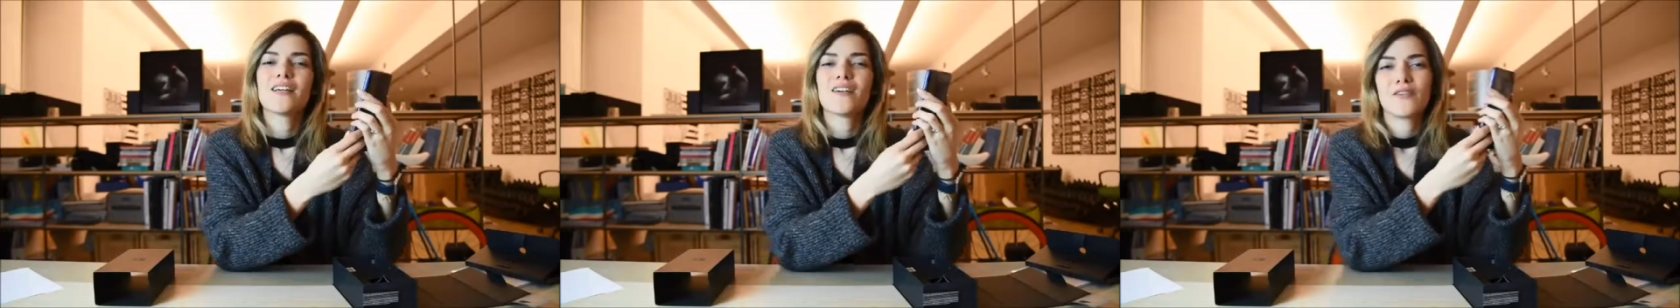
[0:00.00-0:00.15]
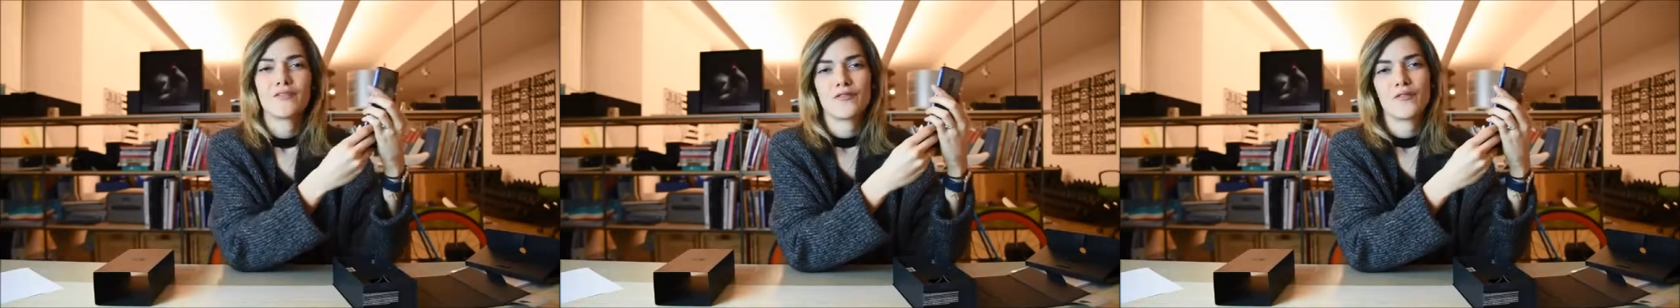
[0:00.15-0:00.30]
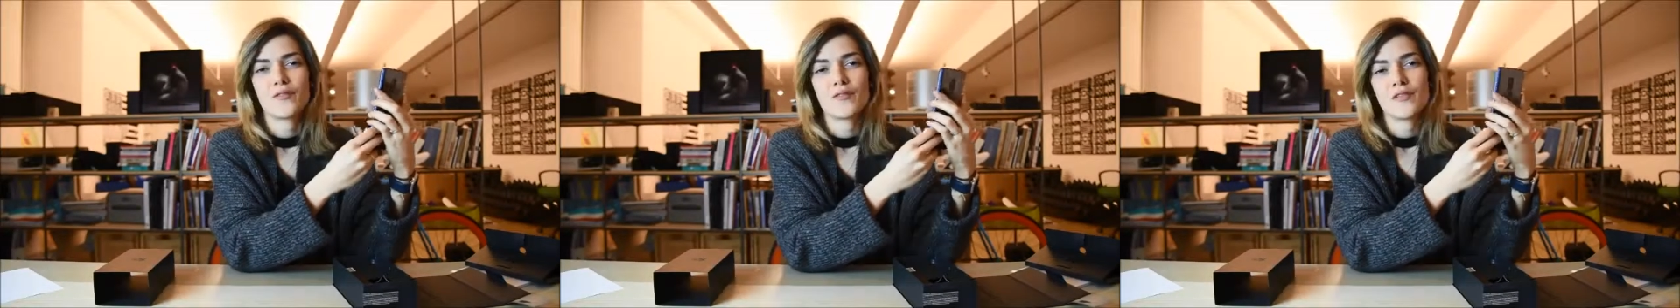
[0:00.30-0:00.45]

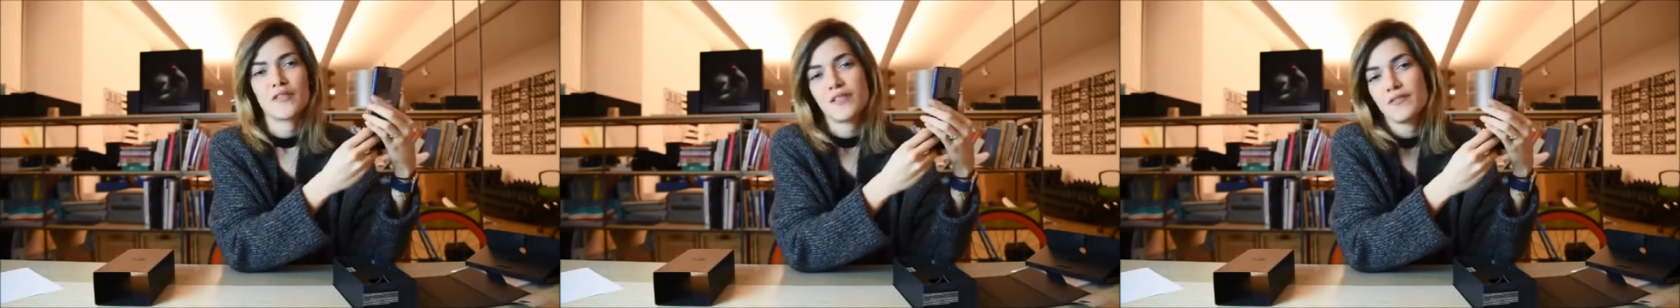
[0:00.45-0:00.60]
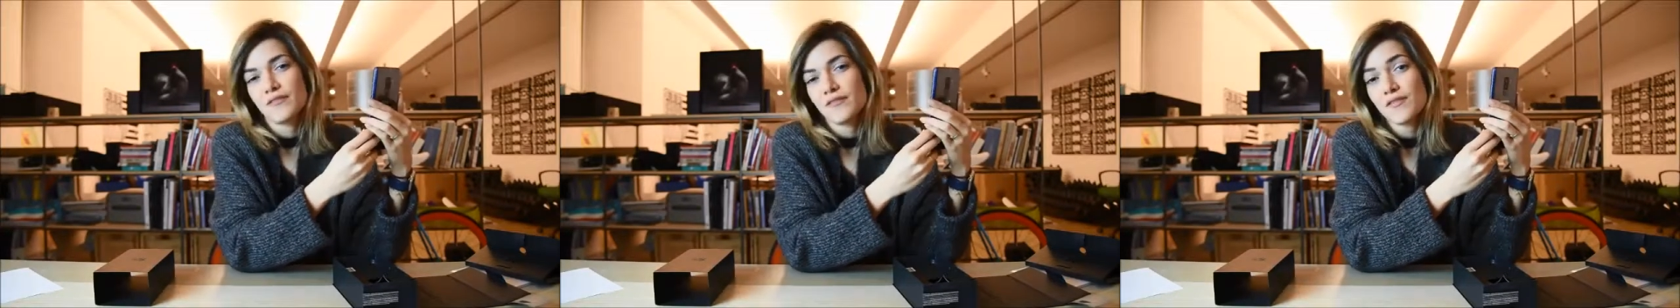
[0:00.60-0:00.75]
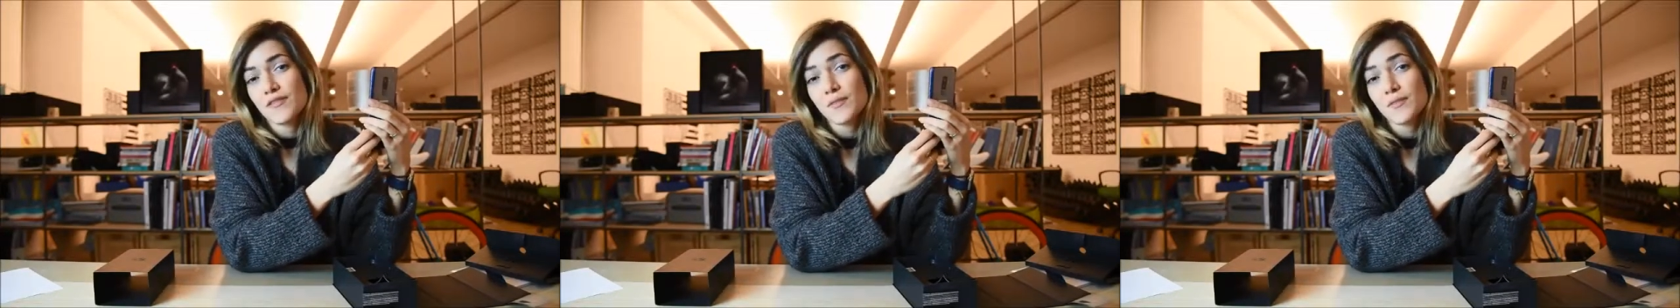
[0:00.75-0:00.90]
Of course,
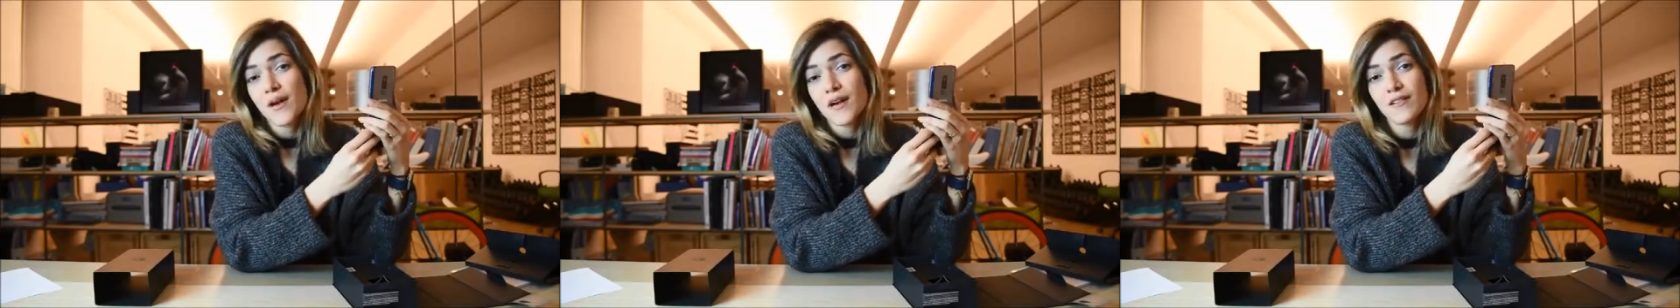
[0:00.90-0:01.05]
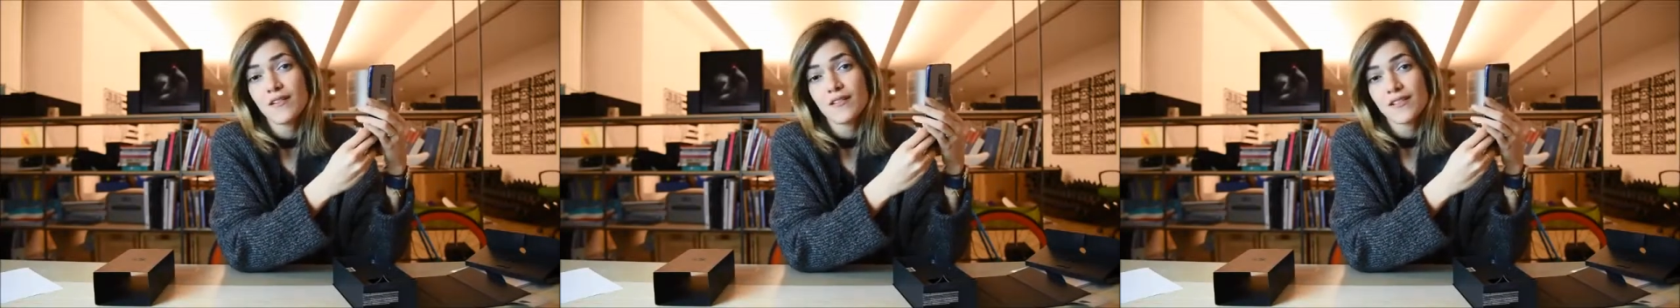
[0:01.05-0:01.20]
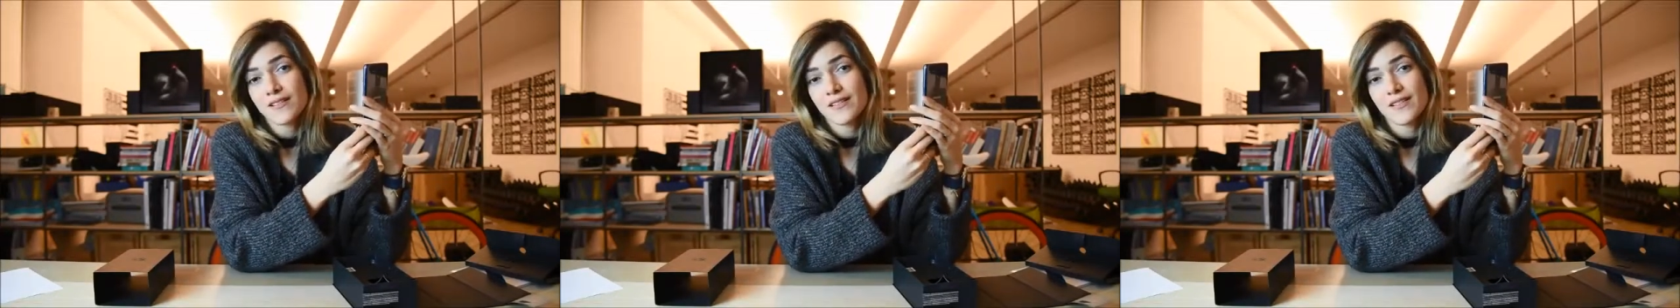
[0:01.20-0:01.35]
if you
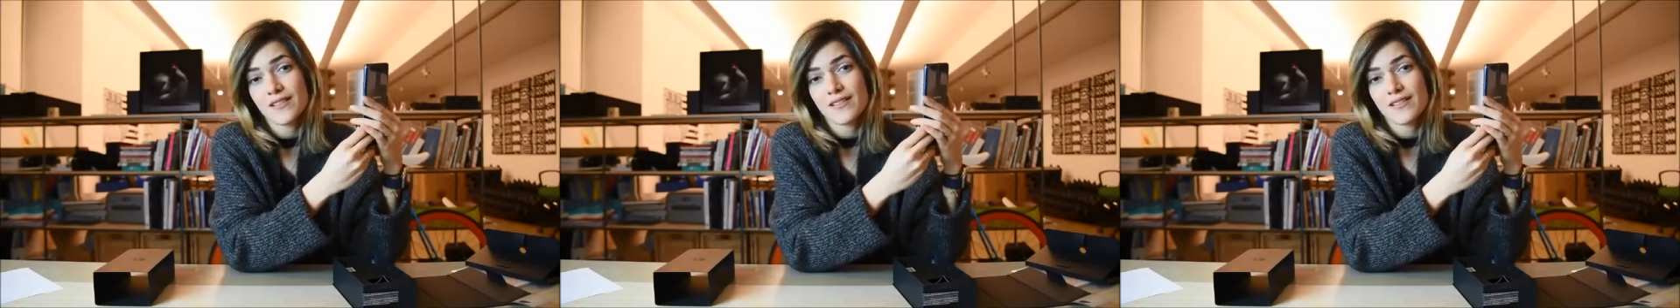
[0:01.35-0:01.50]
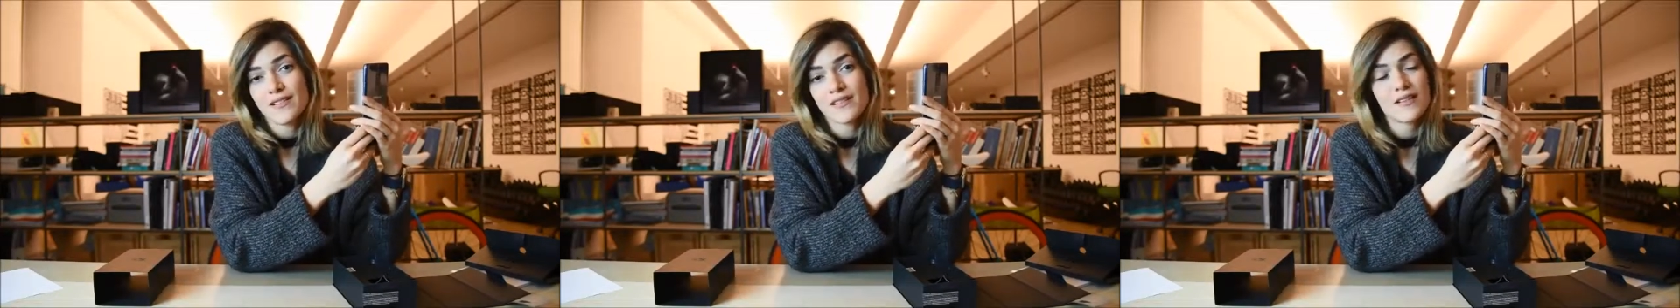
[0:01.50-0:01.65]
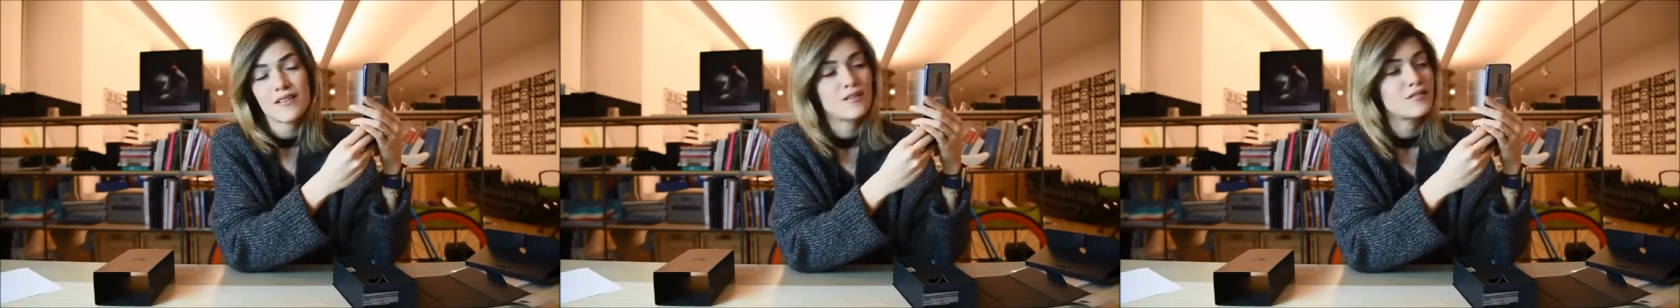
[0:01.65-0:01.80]
smile, it
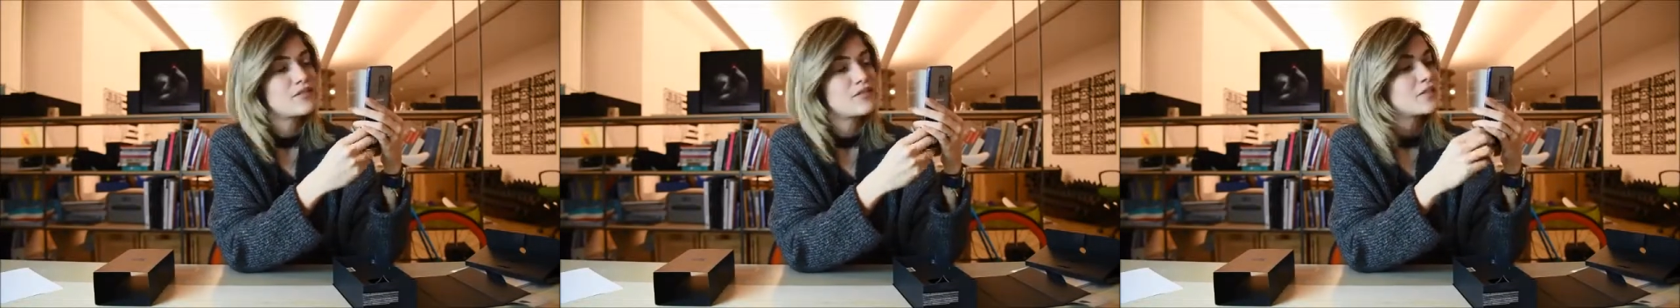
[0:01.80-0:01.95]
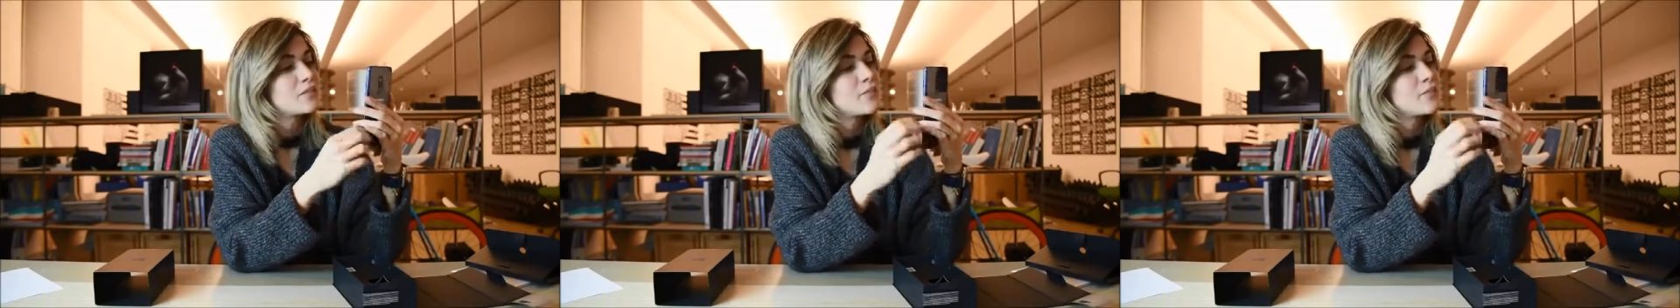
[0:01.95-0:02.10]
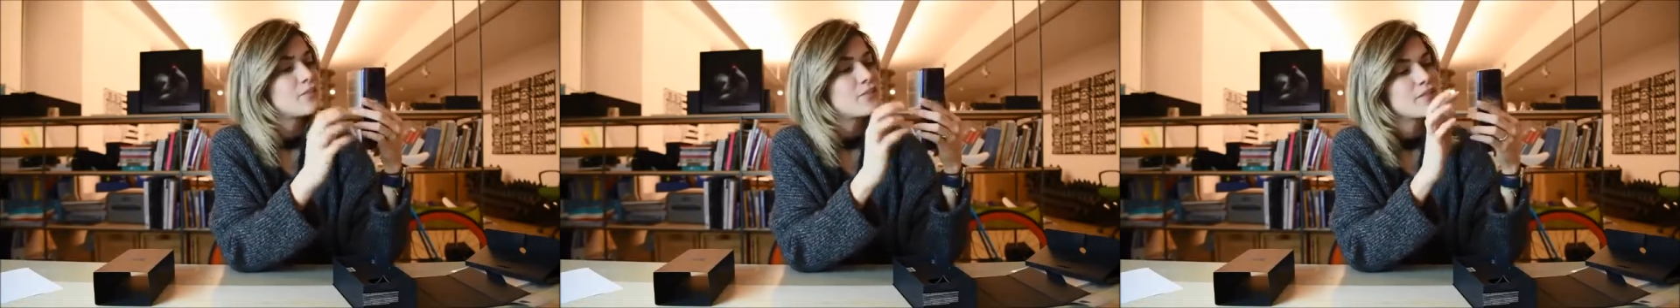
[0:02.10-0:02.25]
takes a selfie.